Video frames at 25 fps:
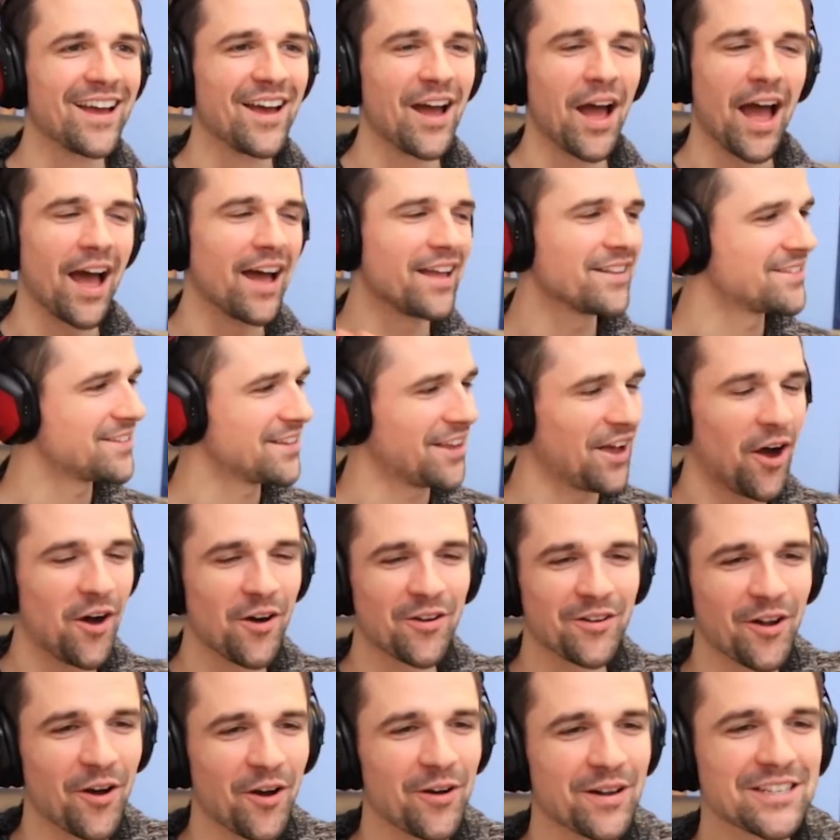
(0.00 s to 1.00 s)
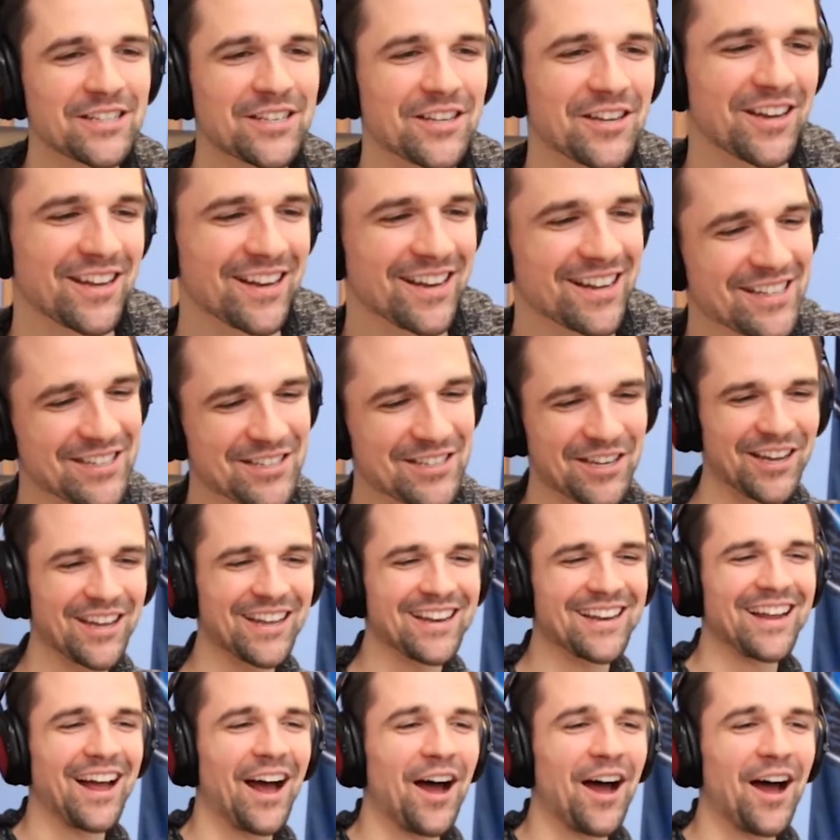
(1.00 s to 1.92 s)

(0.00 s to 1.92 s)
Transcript: it's oh no, it's good. It's good.